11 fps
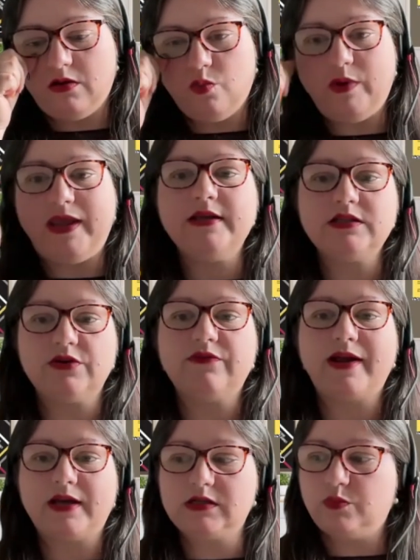
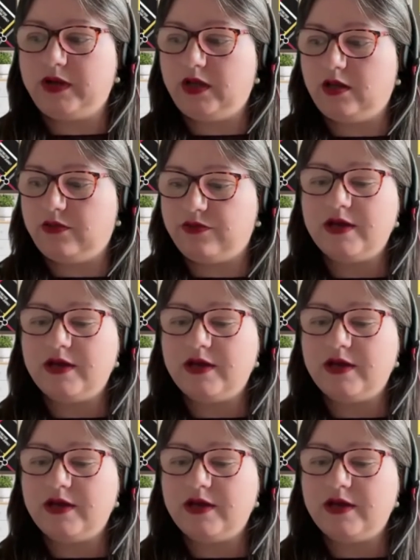interact with